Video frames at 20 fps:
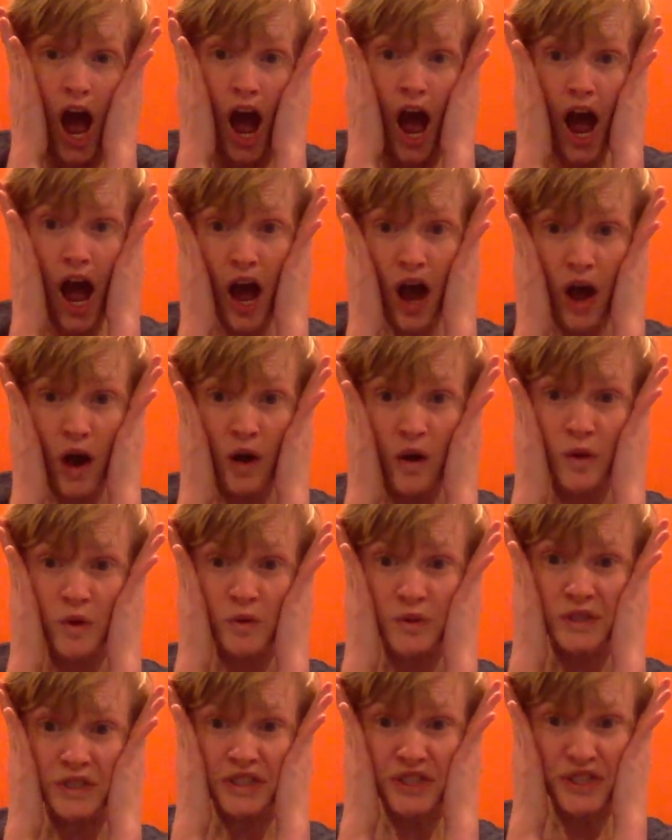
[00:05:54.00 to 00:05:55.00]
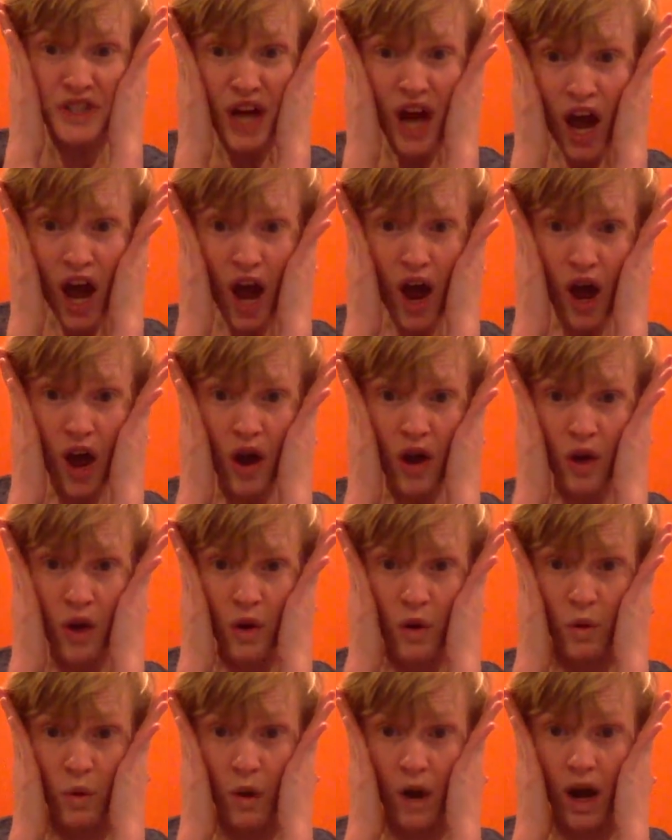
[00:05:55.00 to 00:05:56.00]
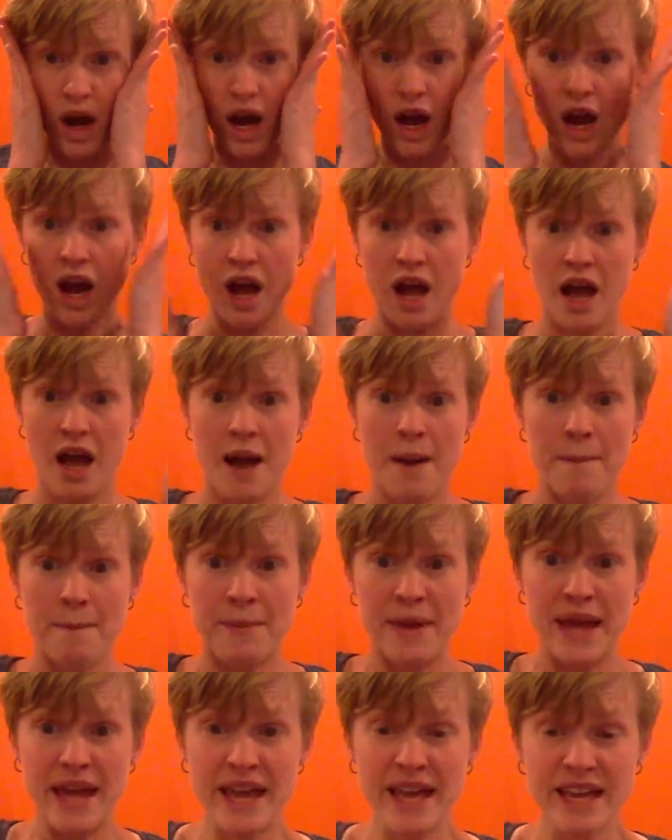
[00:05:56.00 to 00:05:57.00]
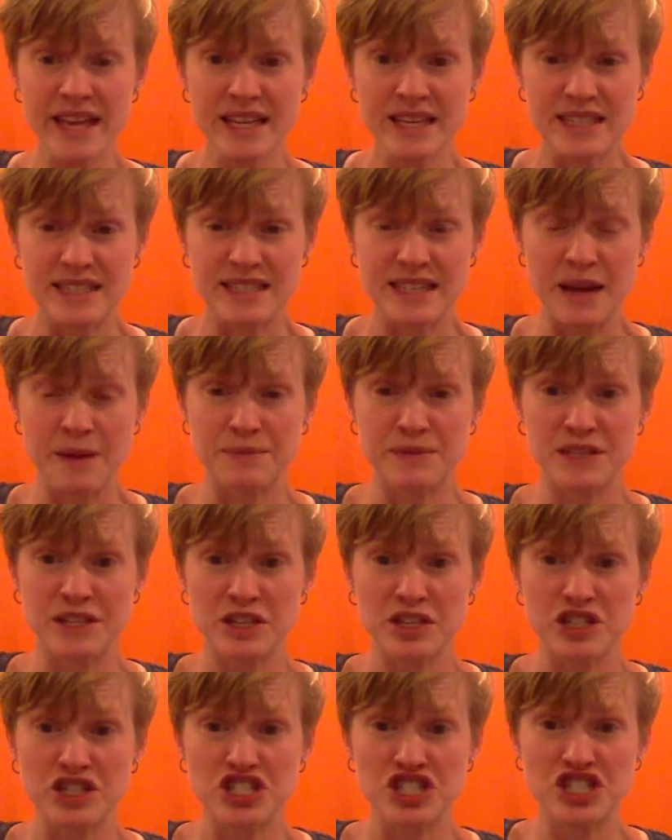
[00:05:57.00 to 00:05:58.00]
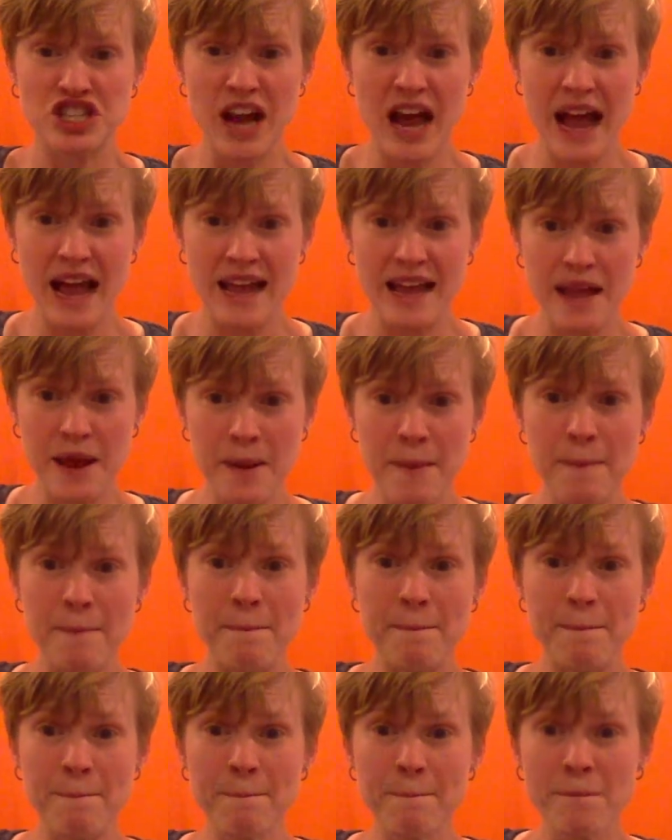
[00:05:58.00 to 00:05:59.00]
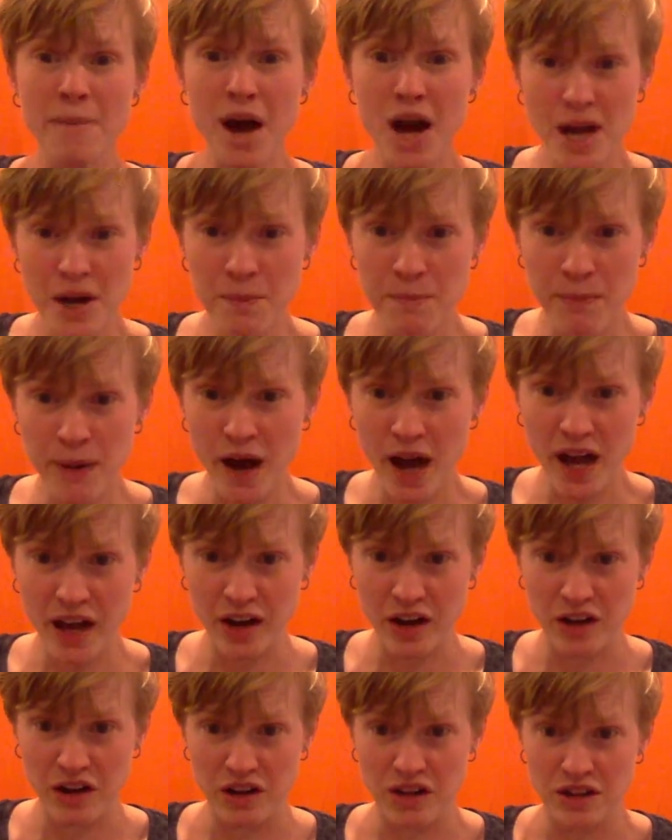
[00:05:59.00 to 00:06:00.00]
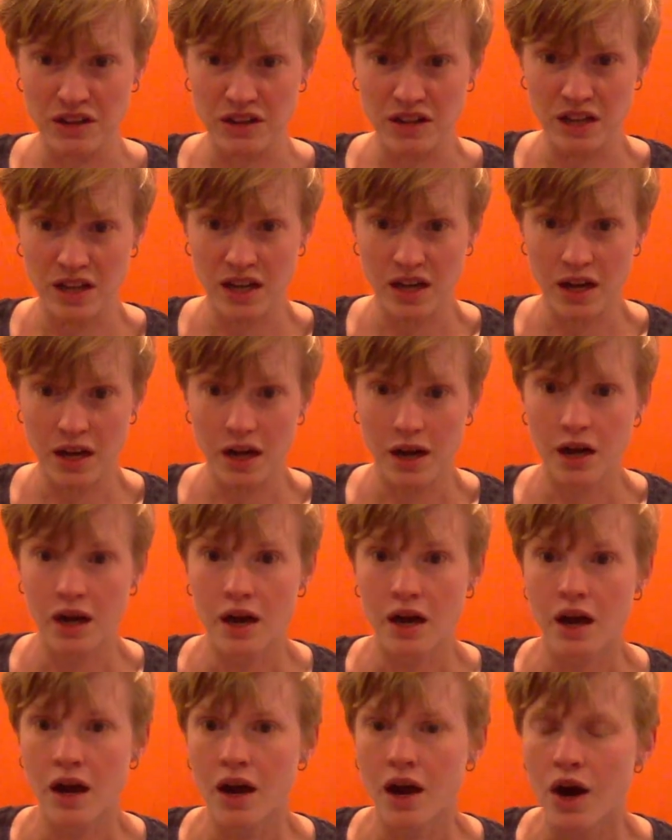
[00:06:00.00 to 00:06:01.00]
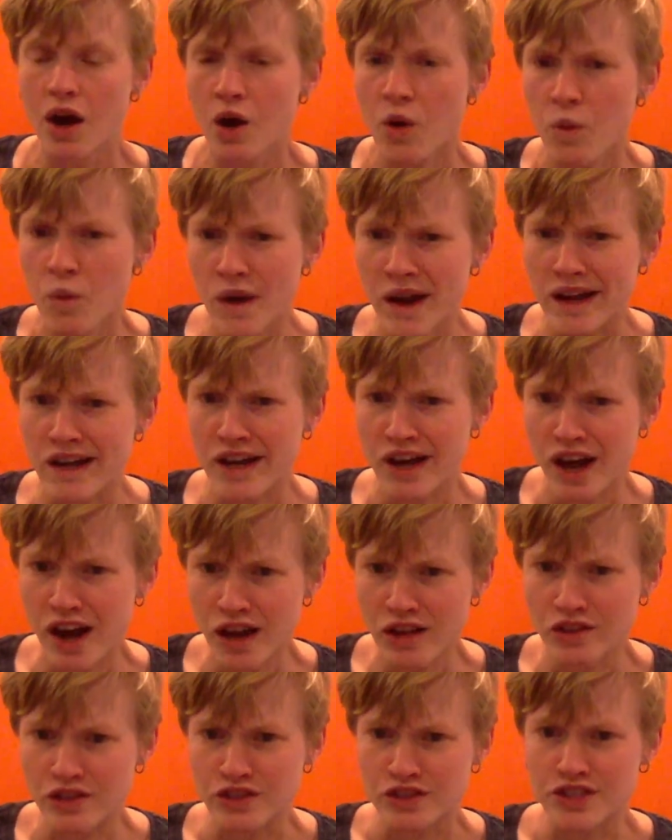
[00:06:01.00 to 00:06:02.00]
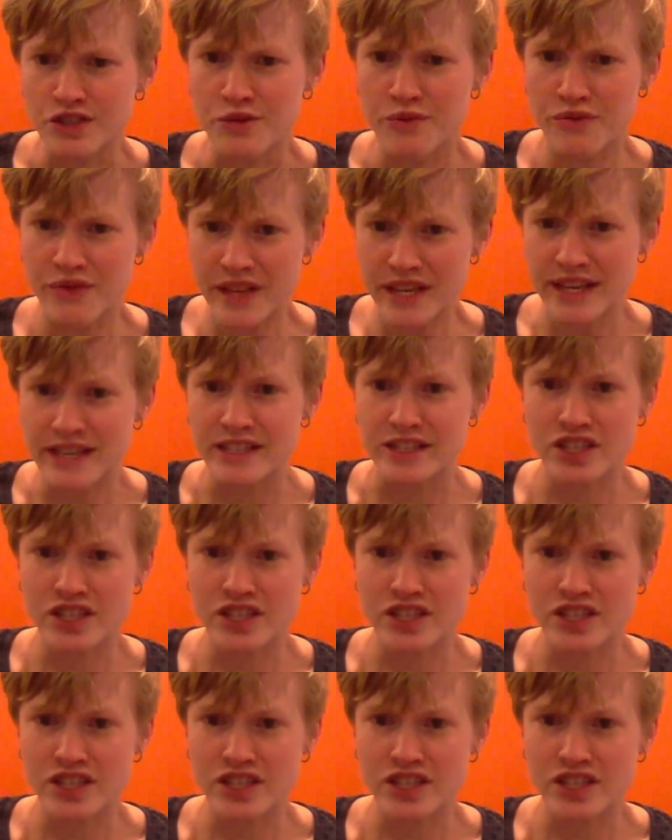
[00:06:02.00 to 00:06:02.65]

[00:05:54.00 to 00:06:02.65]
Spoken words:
Oh no! Pete stepped in a giant mud puddle. What color do you think it